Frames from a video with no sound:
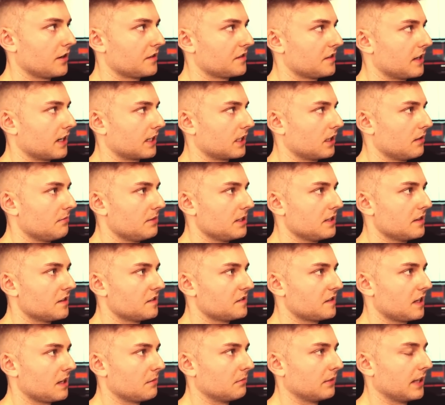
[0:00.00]
It's not going to be the
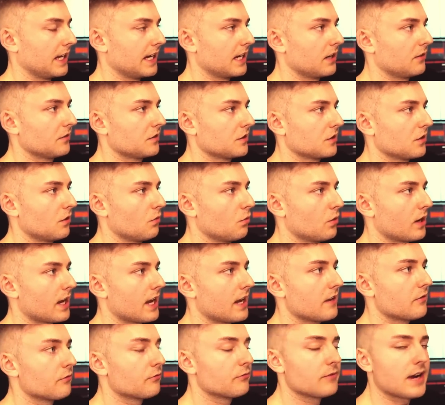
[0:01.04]
same layout. So what
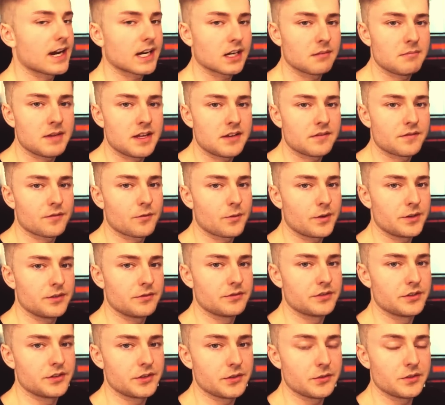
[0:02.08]
I recommend for you
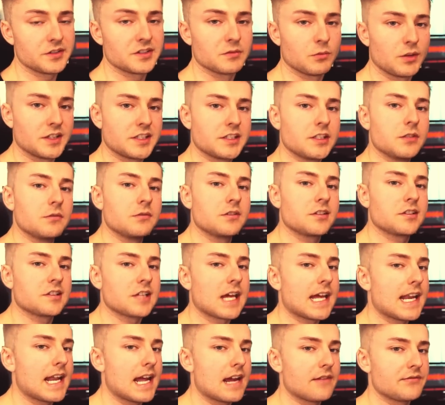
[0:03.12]
to do is once you
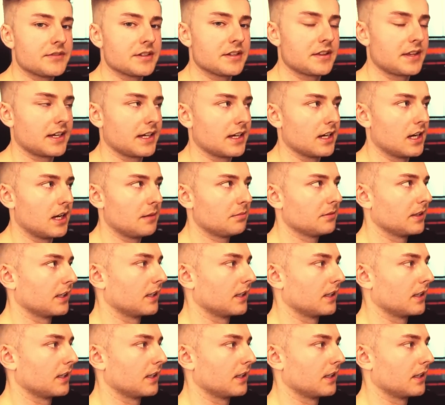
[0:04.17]
set everything up,